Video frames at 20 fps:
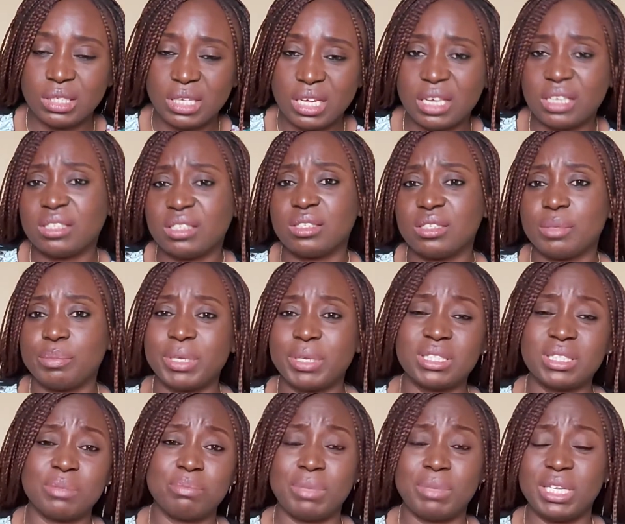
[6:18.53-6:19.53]
Yes, the
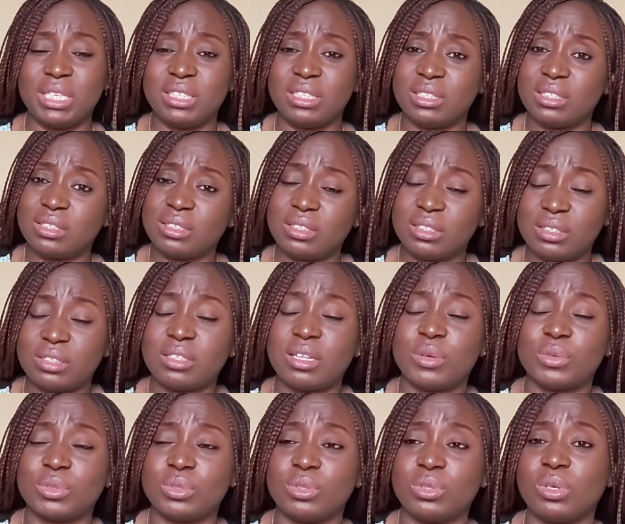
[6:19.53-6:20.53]
person made it
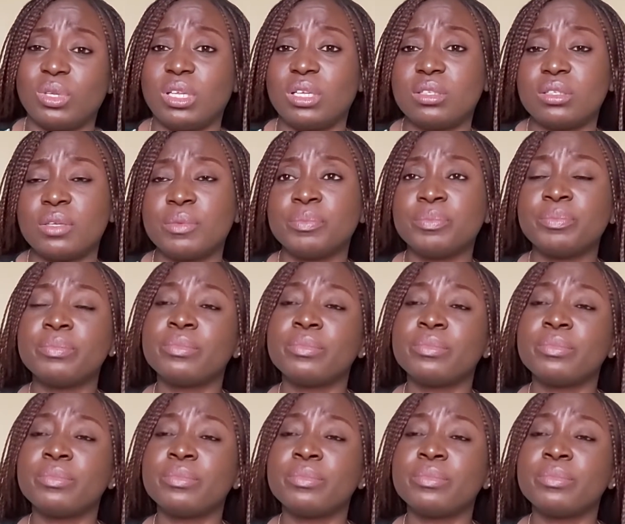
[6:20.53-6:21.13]
$6,000.